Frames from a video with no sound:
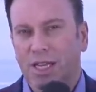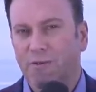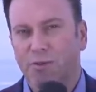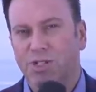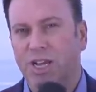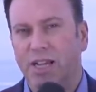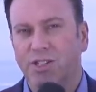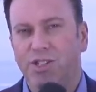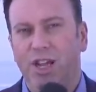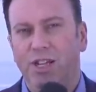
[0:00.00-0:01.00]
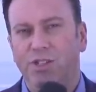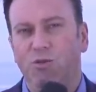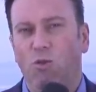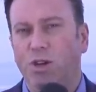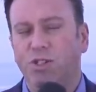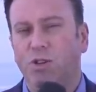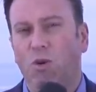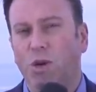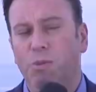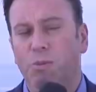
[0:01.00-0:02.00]
give him a second chance, it wasn't
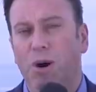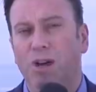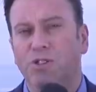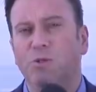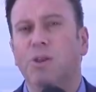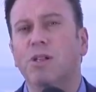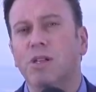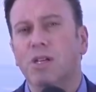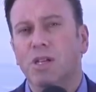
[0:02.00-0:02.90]
going to be possible.